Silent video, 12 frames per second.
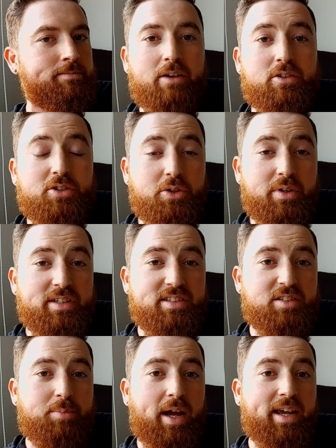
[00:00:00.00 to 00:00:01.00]
How you'll do
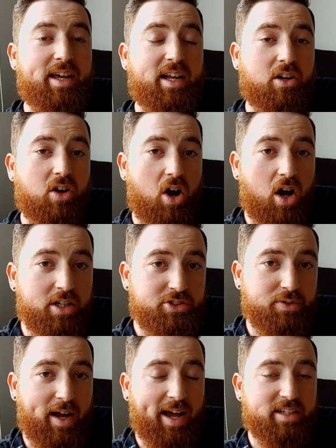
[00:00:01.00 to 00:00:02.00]
this is by getting
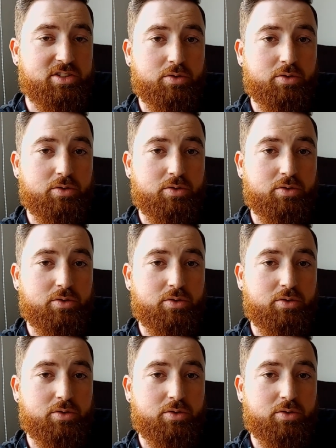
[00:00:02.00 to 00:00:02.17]
contracts